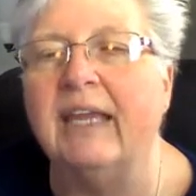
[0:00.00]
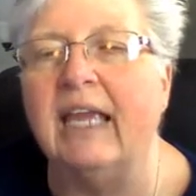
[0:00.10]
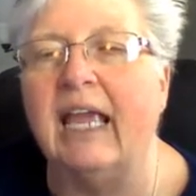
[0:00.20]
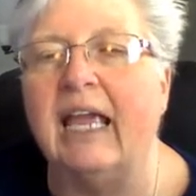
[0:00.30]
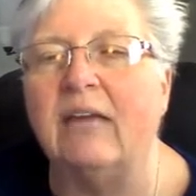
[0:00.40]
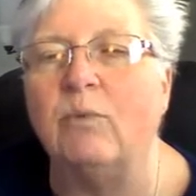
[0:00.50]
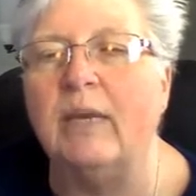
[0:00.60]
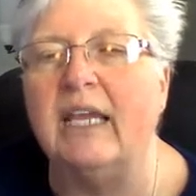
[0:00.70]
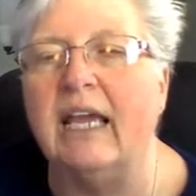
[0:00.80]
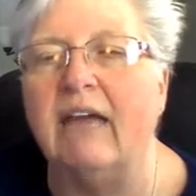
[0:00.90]
And we
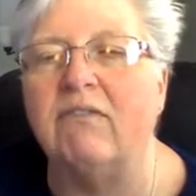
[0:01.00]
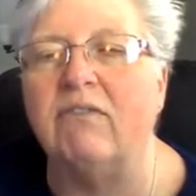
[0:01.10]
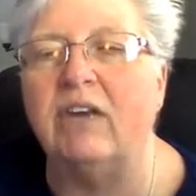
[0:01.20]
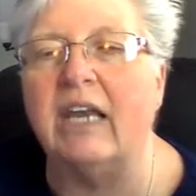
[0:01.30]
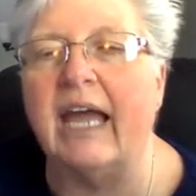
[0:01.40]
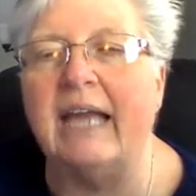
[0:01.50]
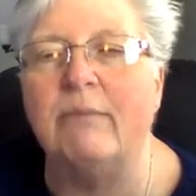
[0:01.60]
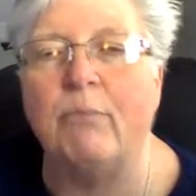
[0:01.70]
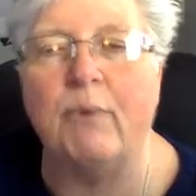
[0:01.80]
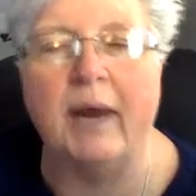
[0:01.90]
have light
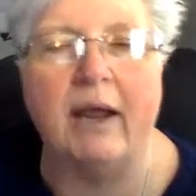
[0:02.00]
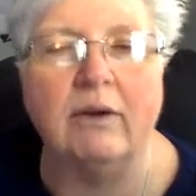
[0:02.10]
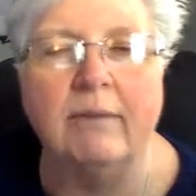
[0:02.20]
brown.